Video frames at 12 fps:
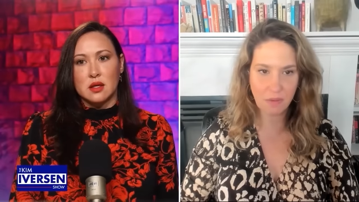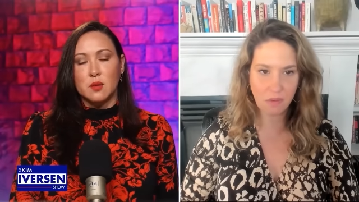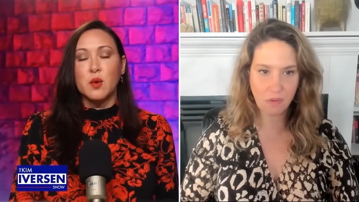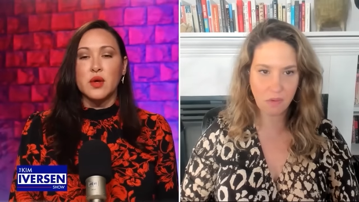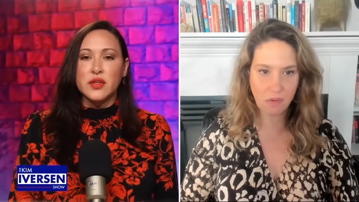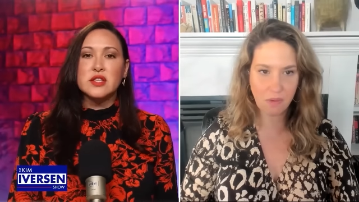
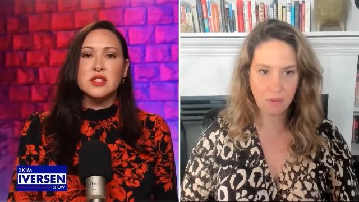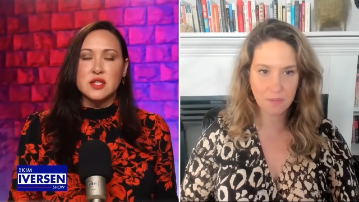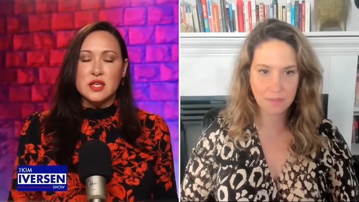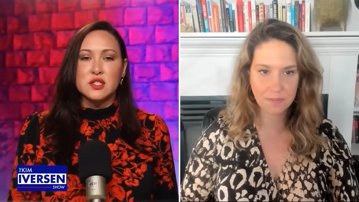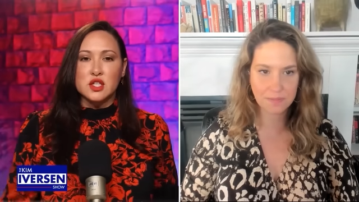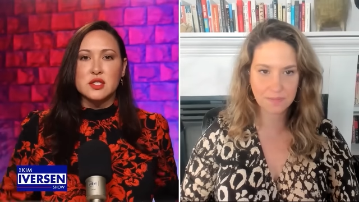Speaker 1: Well, it's
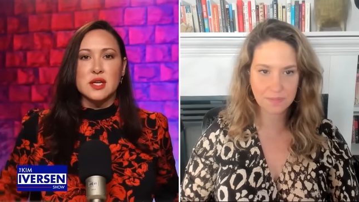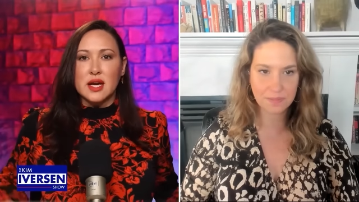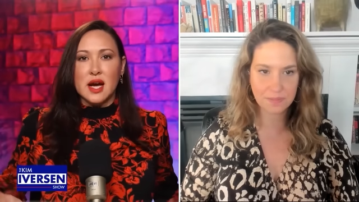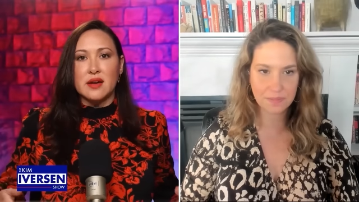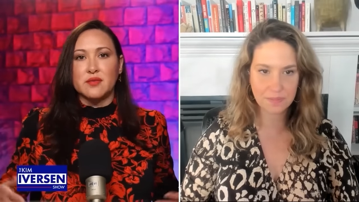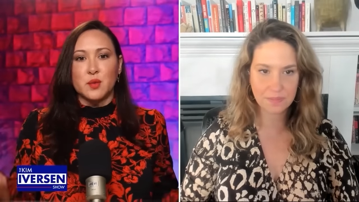it's just
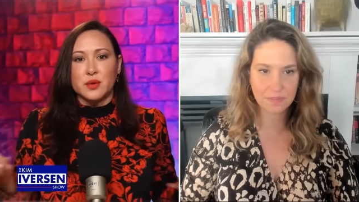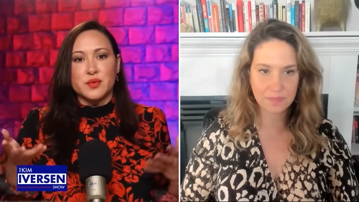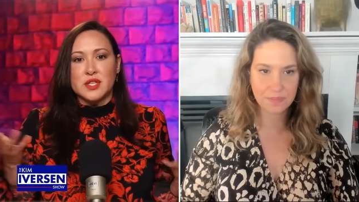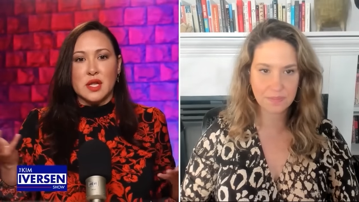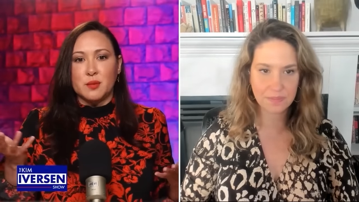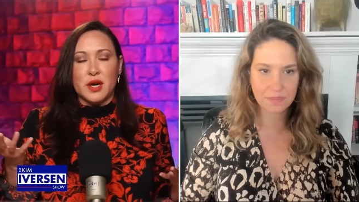like I would
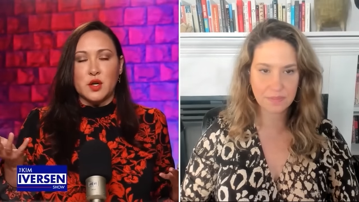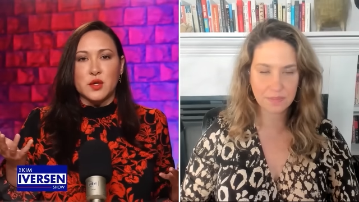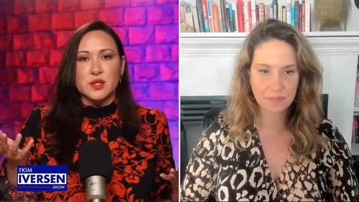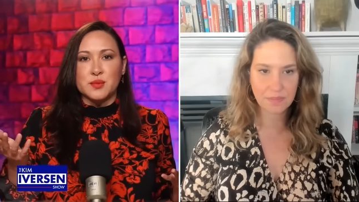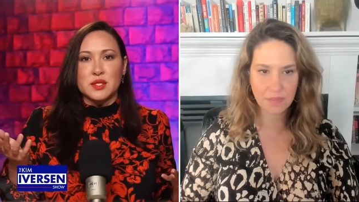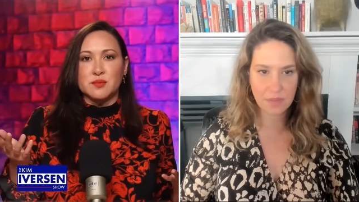celebrate
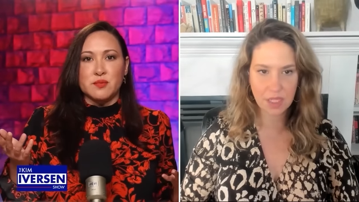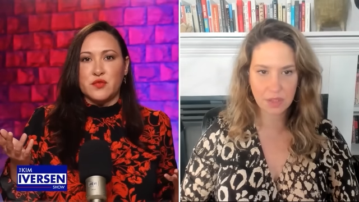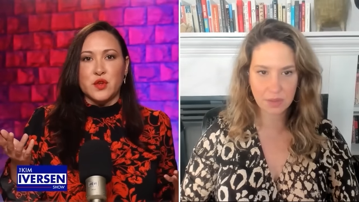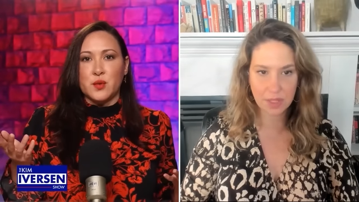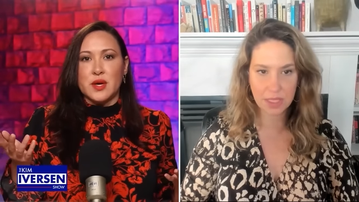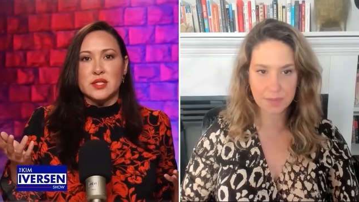Christmas
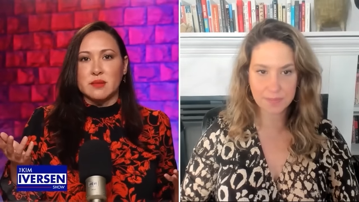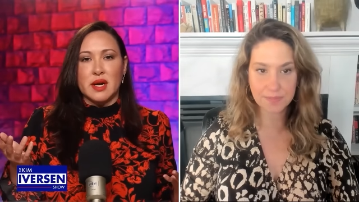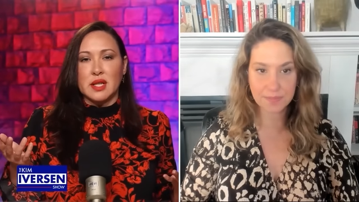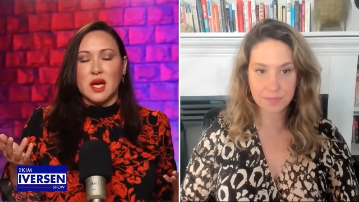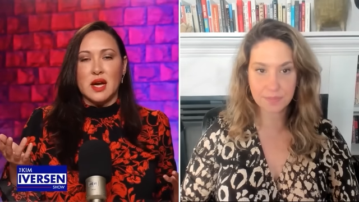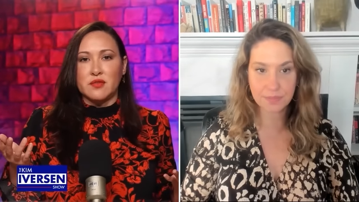for the rest yeah. of
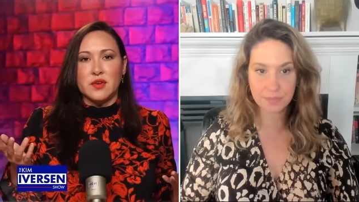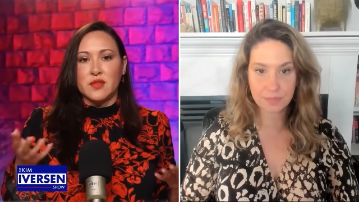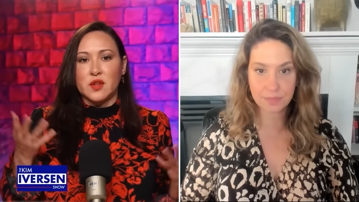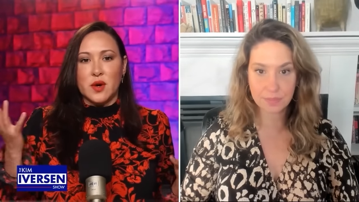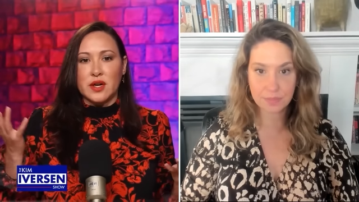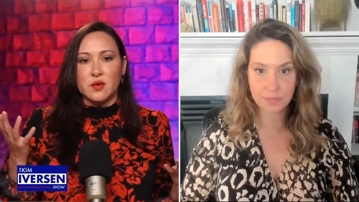my life,
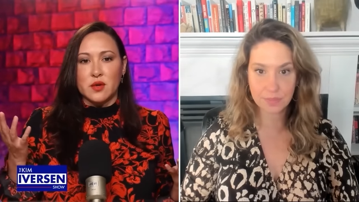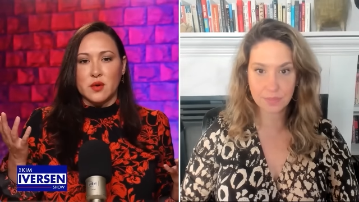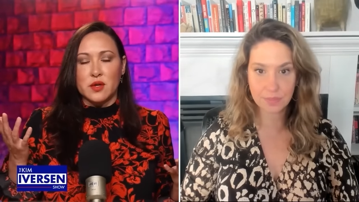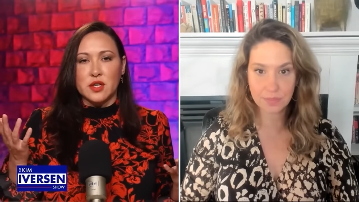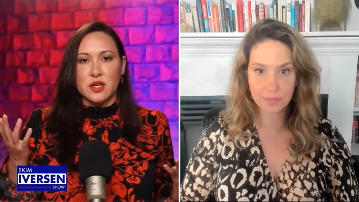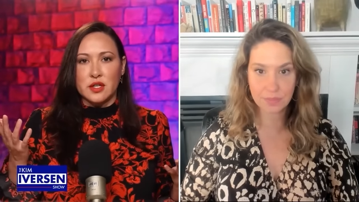even though I don't
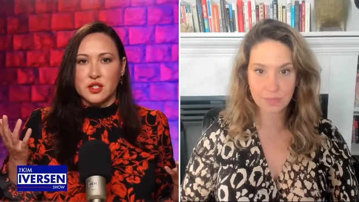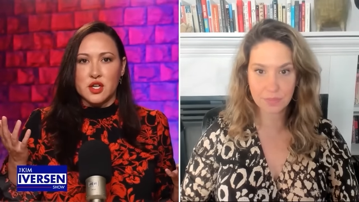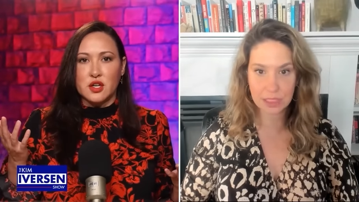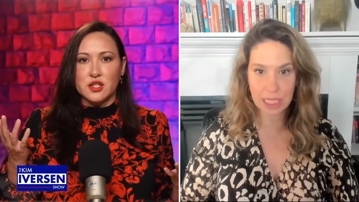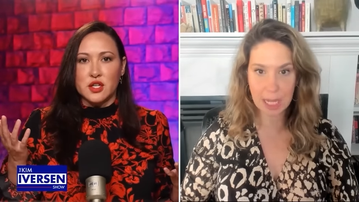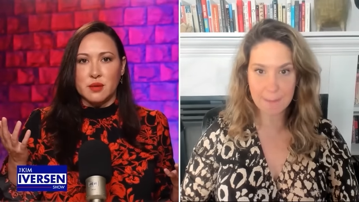go to any
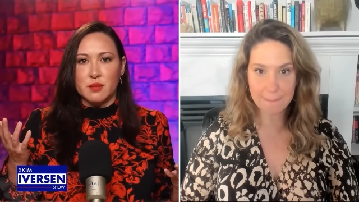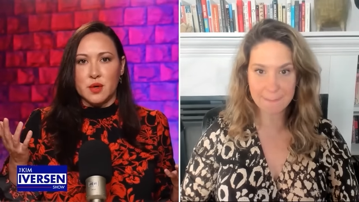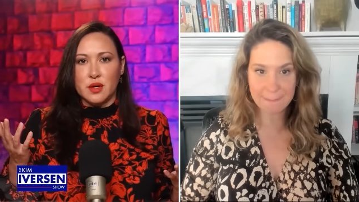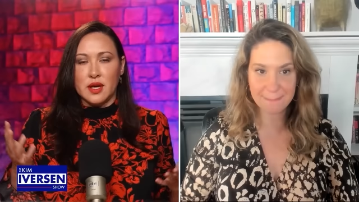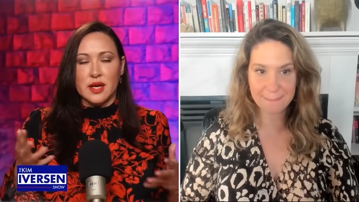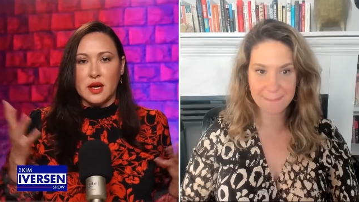church yeah.
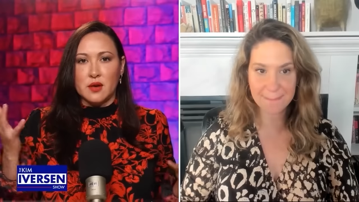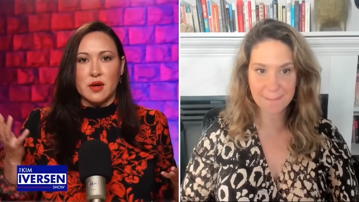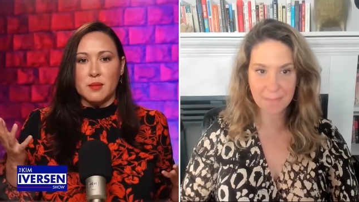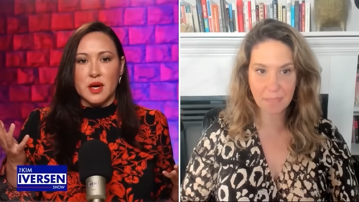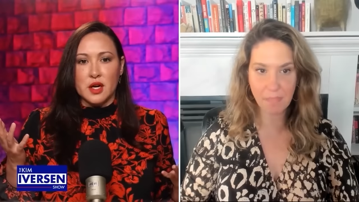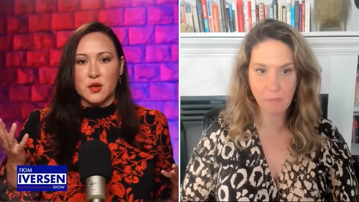anymore. Like I don't,
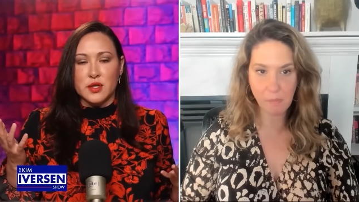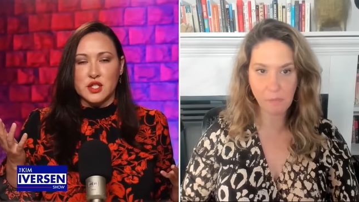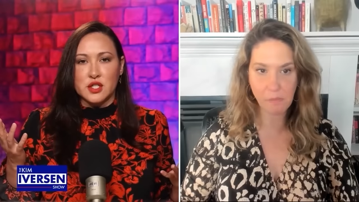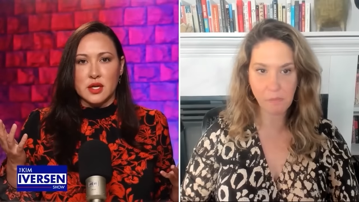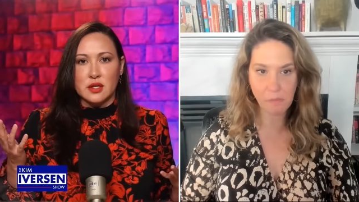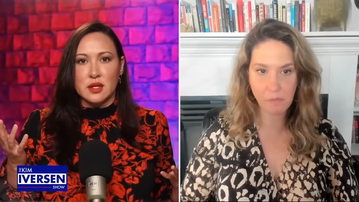I'm not
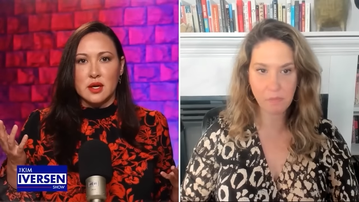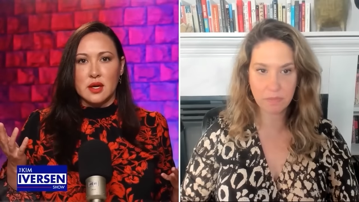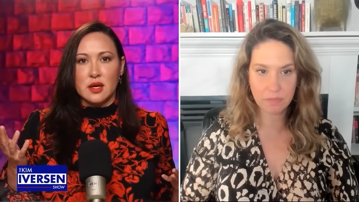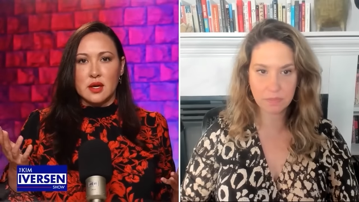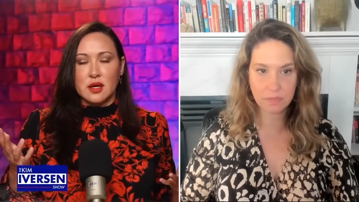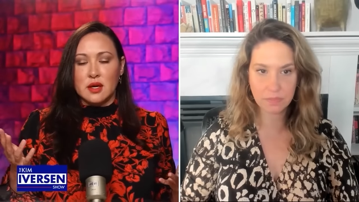Christian.
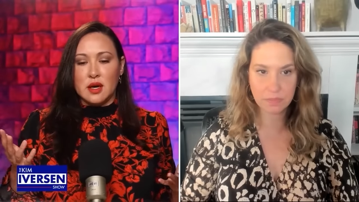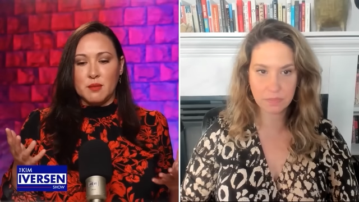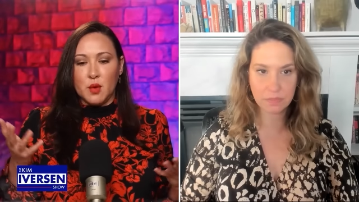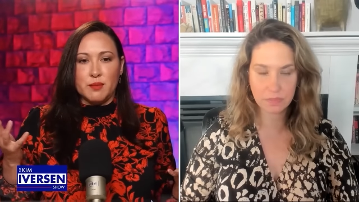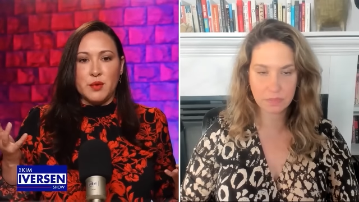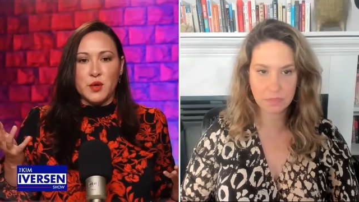
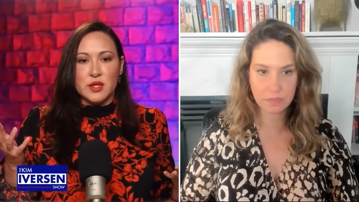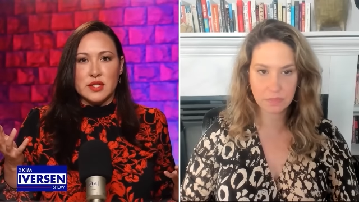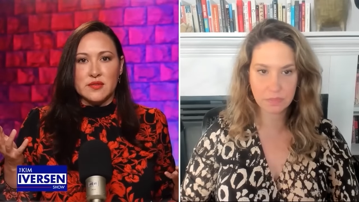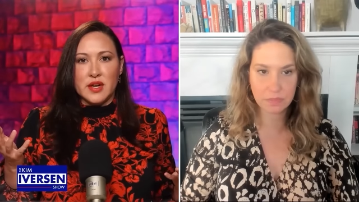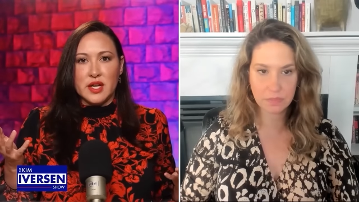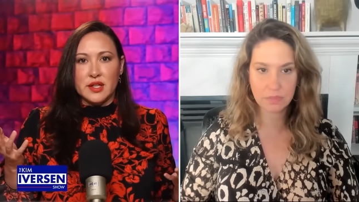I'm more
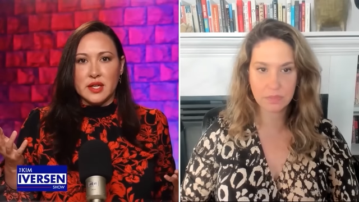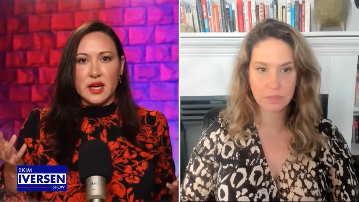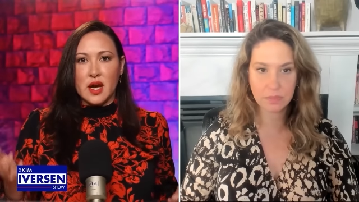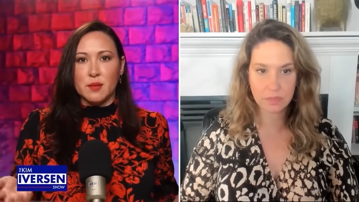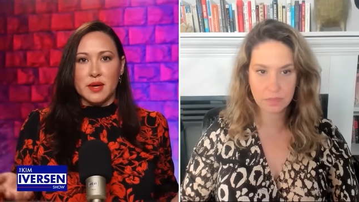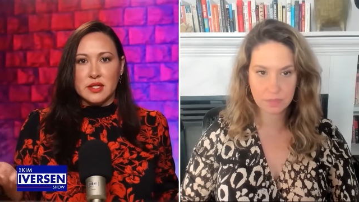Buddhist, if anything,
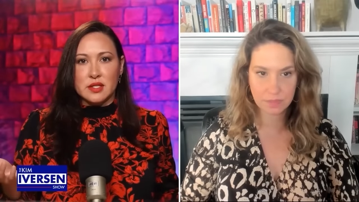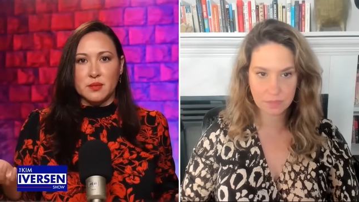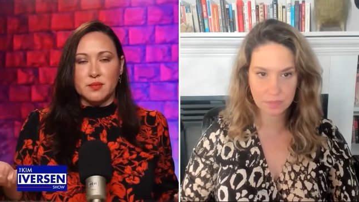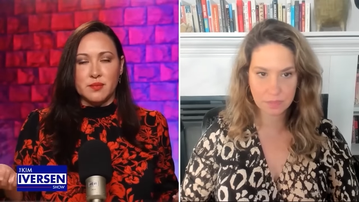now, but I still